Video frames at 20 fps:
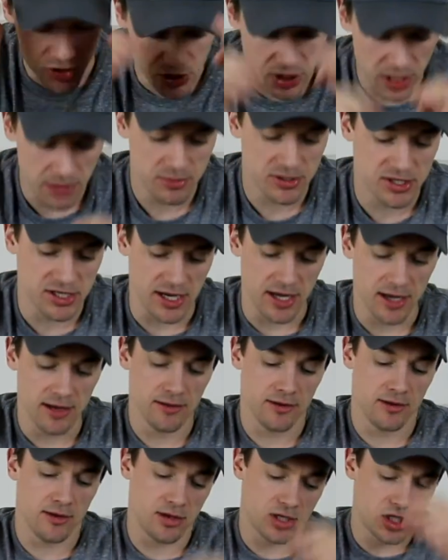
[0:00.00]

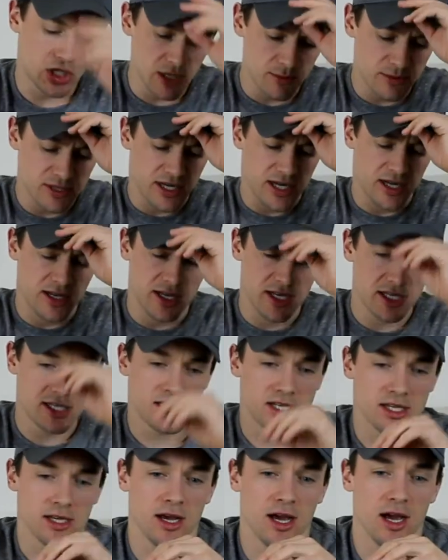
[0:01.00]
chipset in
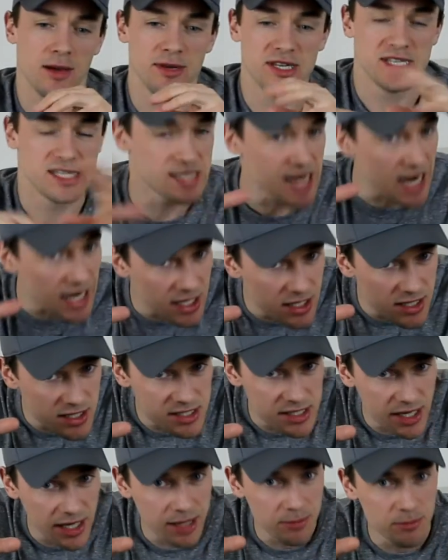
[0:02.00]
this is exactly the
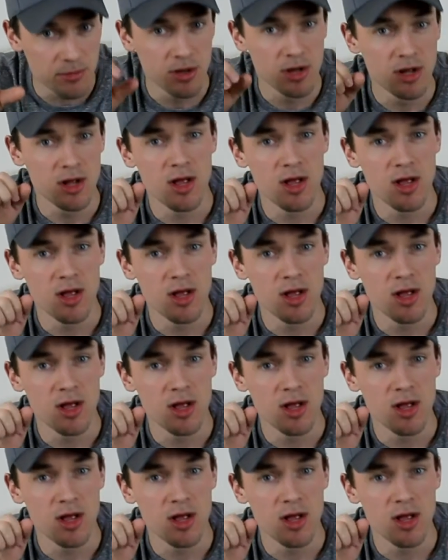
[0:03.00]
same,